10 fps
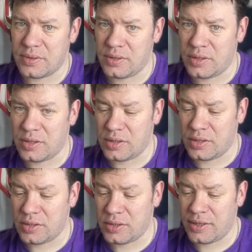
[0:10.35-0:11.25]

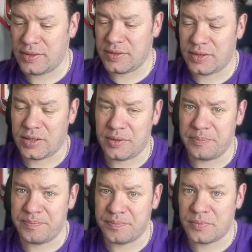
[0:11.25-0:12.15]
And
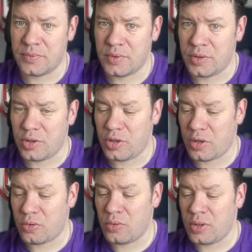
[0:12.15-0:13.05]
you
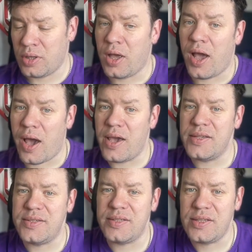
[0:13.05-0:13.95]
know, I
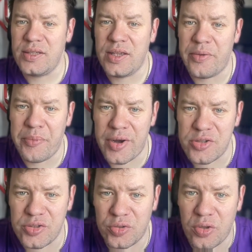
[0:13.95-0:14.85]
see
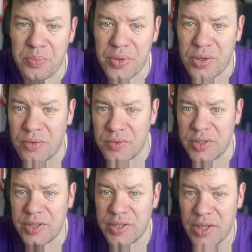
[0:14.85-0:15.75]
emerging topic of
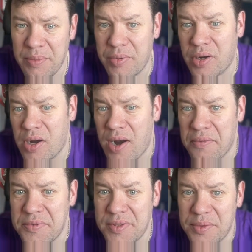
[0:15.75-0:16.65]
the
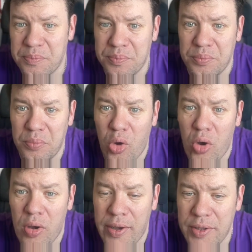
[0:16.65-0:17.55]
hypergraphs, and
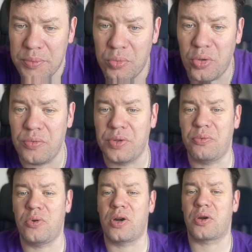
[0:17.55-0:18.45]
more we
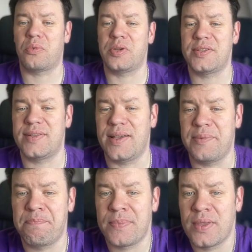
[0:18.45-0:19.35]
work with the